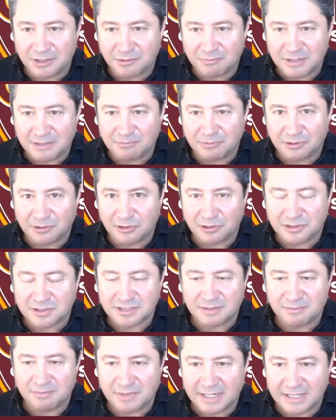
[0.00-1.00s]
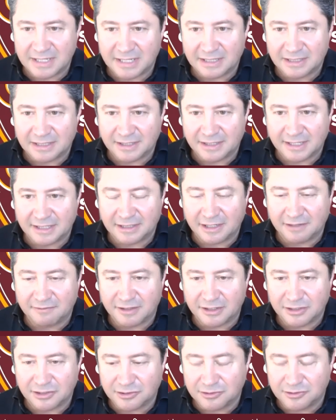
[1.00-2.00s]
people lost somebody they love
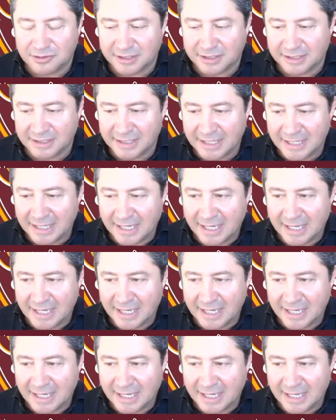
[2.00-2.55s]
like you did.